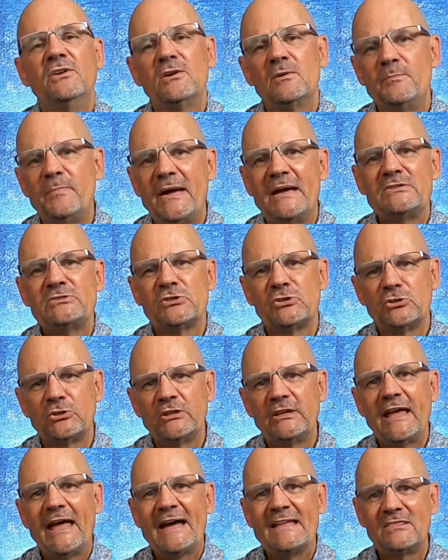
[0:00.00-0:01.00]
you're
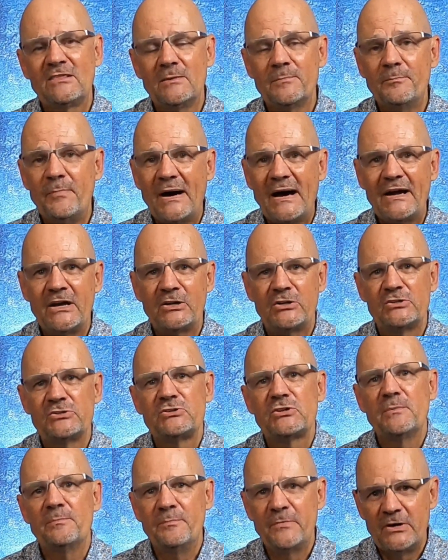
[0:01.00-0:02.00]
basically at the
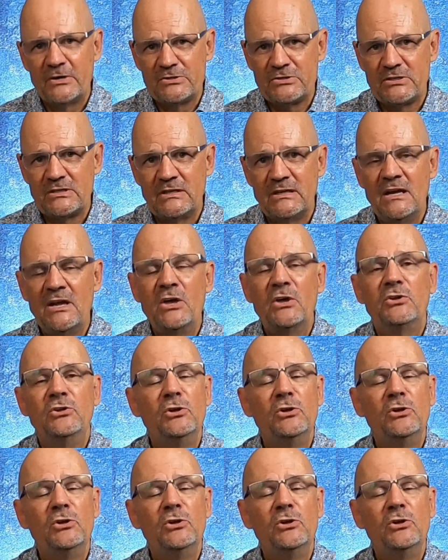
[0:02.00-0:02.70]
buyer's mercy.